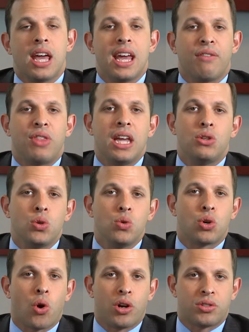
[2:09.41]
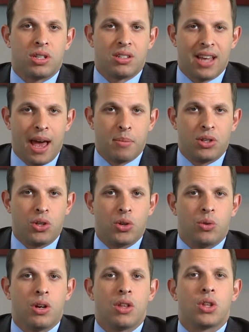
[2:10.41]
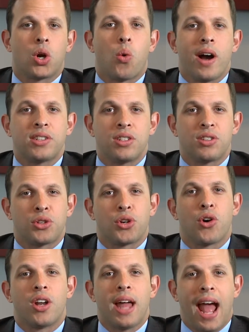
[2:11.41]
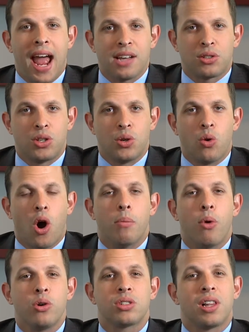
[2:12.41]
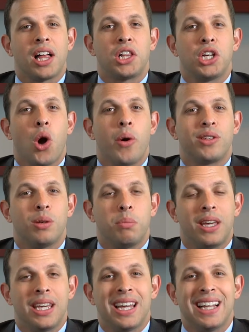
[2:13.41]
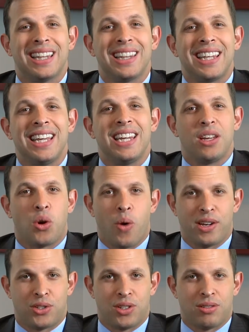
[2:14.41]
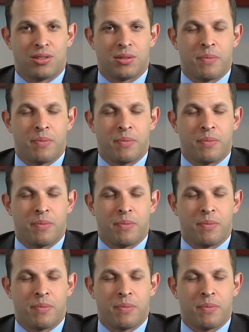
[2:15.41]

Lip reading: If they do cross-examine you, the questions that they're going to ask you are most likely going to be leading questions.